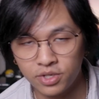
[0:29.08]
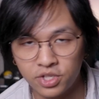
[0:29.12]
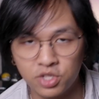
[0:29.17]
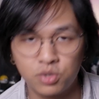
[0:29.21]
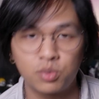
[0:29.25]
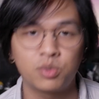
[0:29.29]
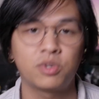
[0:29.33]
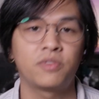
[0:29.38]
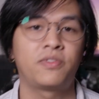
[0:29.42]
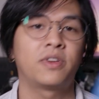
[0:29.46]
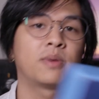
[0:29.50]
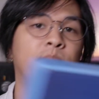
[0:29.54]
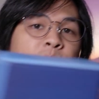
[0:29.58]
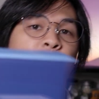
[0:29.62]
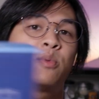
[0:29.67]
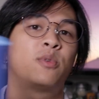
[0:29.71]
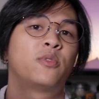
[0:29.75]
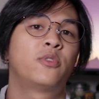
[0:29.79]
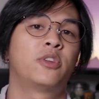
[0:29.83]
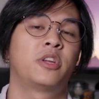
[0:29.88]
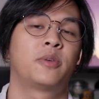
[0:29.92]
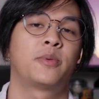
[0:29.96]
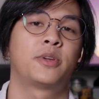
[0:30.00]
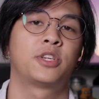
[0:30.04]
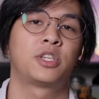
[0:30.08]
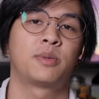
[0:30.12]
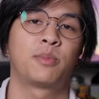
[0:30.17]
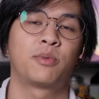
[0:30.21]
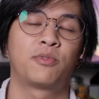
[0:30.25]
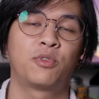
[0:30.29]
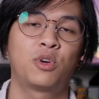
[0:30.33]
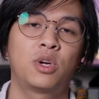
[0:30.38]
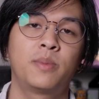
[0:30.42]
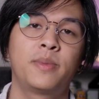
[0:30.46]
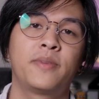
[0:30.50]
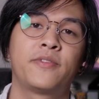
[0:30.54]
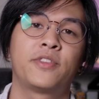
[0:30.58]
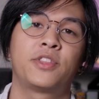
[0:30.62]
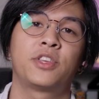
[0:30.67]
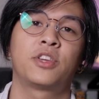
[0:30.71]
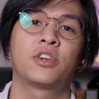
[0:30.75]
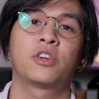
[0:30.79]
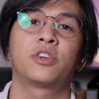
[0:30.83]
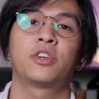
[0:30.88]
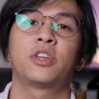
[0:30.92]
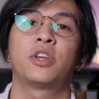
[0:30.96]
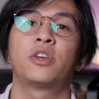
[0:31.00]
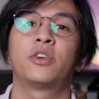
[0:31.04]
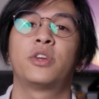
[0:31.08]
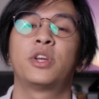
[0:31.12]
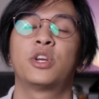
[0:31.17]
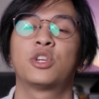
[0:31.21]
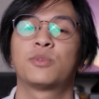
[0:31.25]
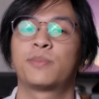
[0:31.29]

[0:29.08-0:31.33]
this won't affect my review in any way, shape, or form. Everything you're gonna hear here